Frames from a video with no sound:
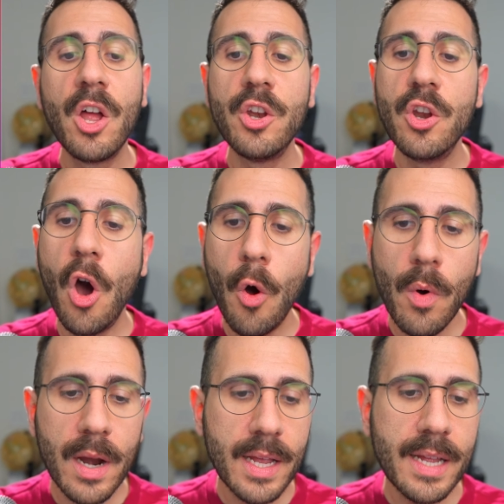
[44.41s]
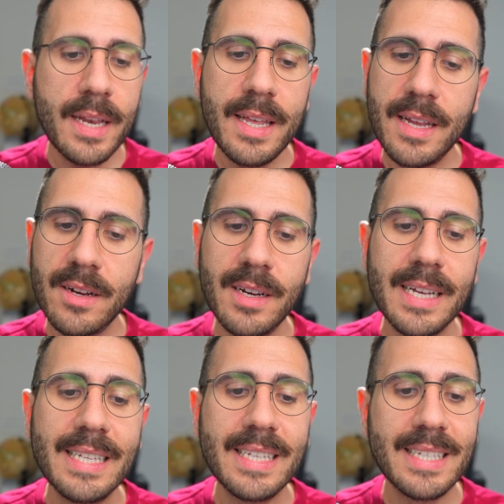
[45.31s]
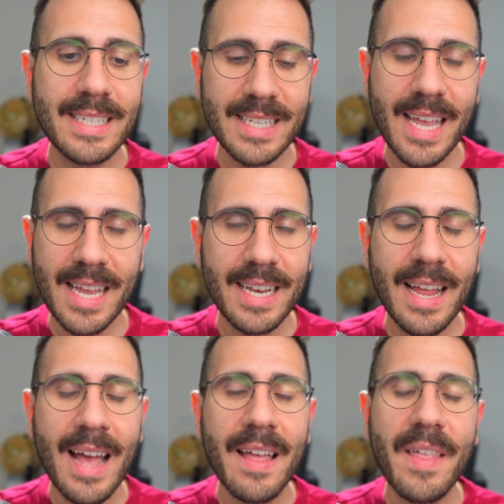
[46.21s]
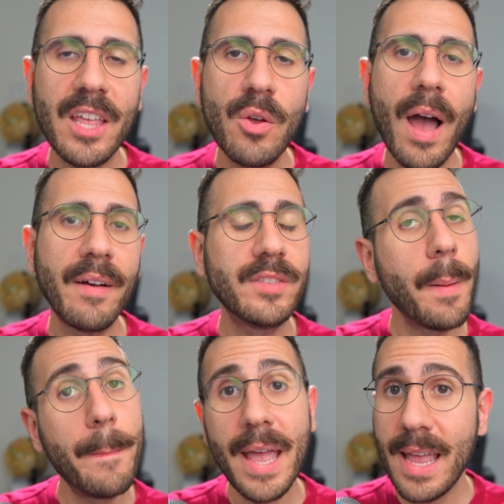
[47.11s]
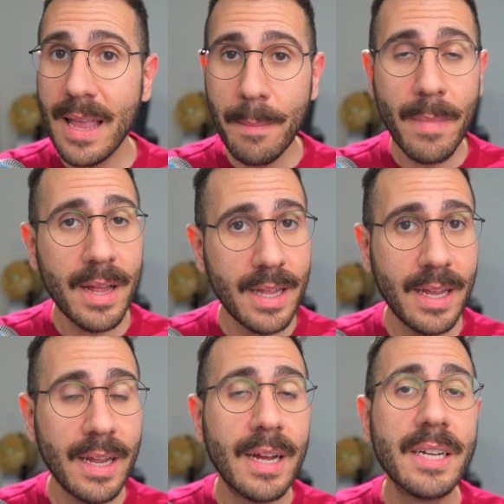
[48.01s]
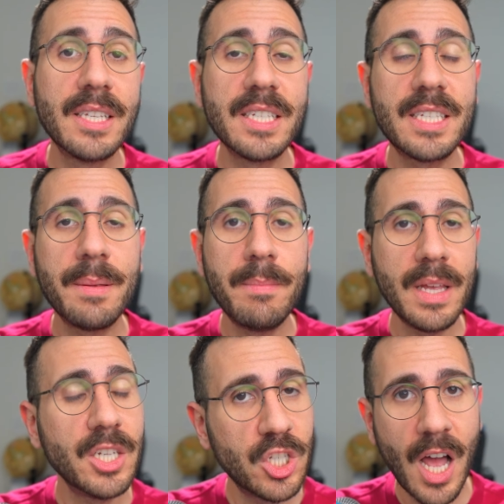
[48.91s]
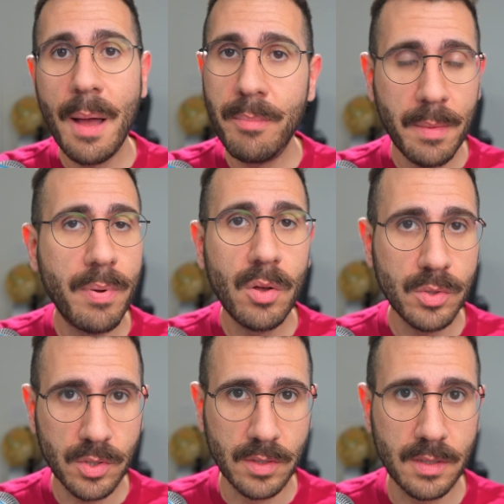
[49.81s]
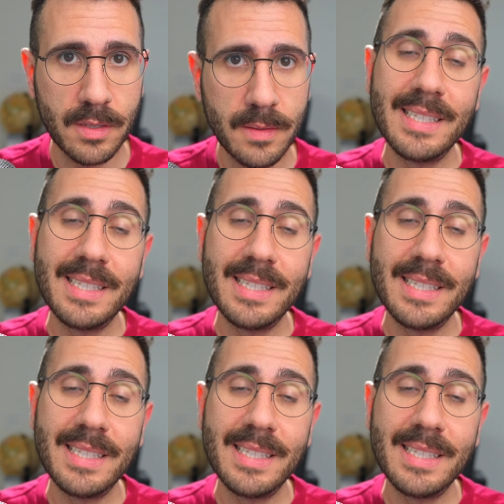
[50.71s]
nowhere in here is it saying that you have to pay money to submit job proposals.